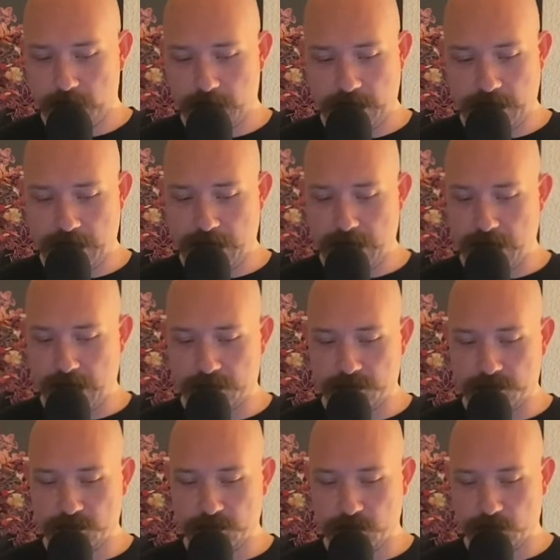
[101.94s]

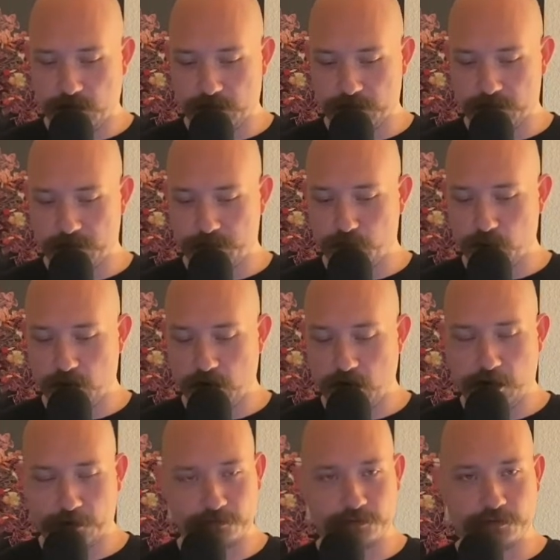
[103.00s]
and so I put
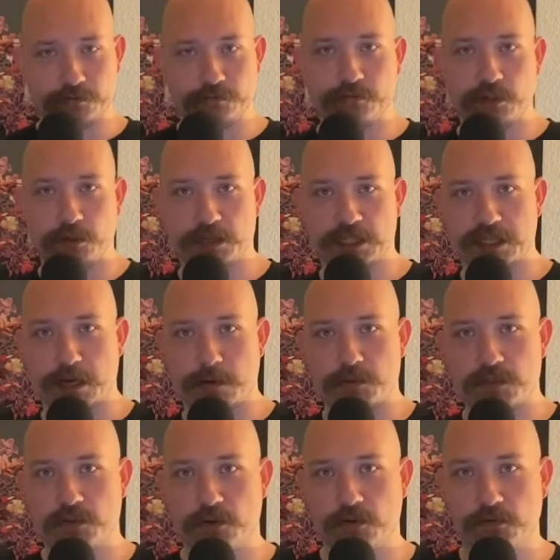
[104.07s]
off filming the
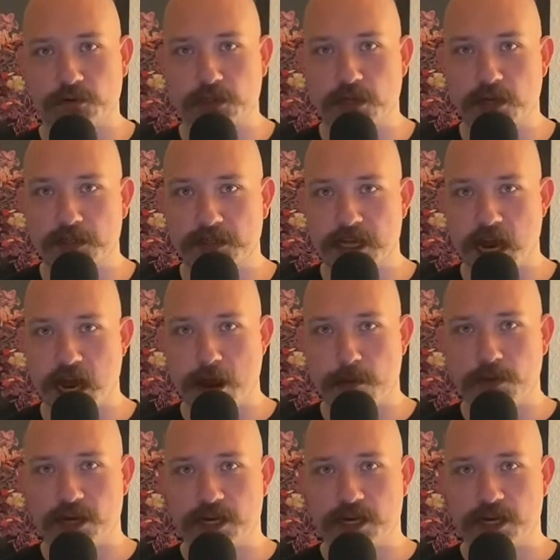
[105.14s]
episode for a long time, but I